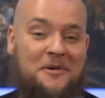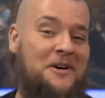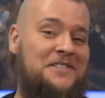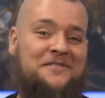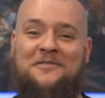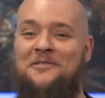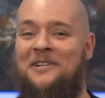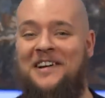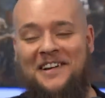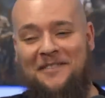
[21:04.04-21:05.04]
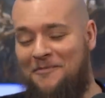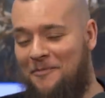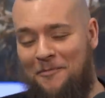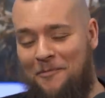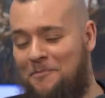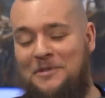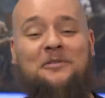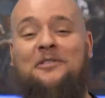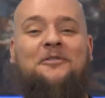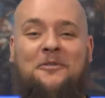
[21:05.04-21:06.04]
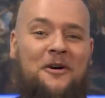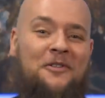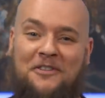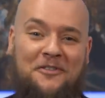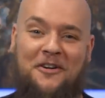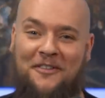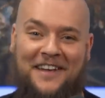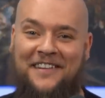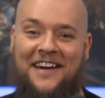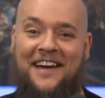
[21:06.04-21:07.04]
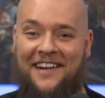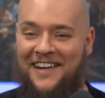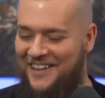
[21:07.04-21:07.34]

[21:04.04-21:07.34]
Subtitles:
merciful, beautiful God you've got right there.